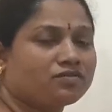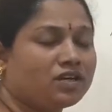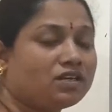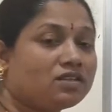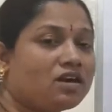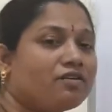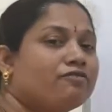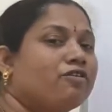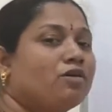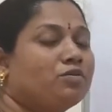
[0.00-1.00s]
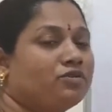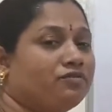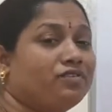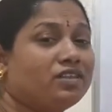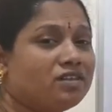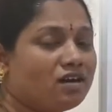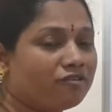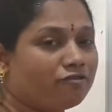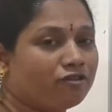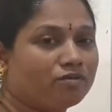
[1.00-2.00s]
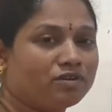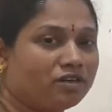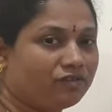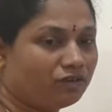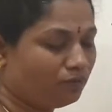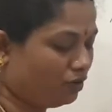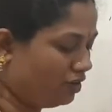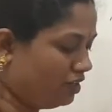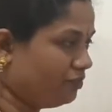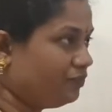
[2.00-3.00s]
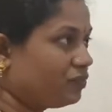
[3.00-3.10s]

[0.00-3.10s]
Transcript: where they are formed, when they are formed in our body,